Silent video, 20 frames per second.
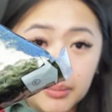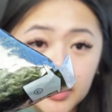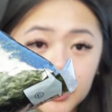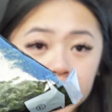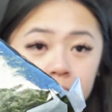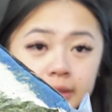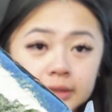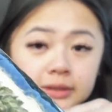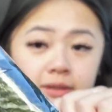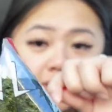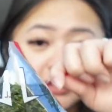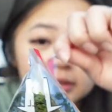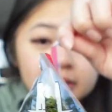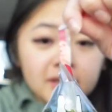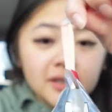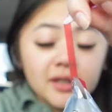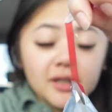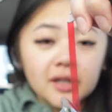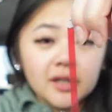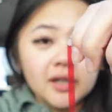pull it.
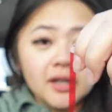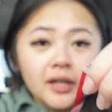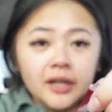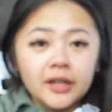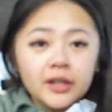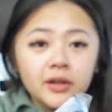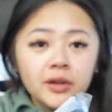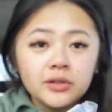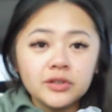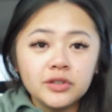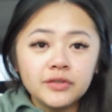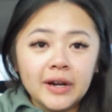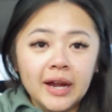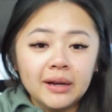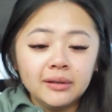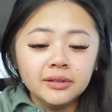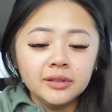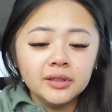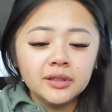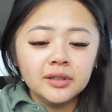And it goes
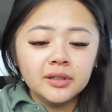around.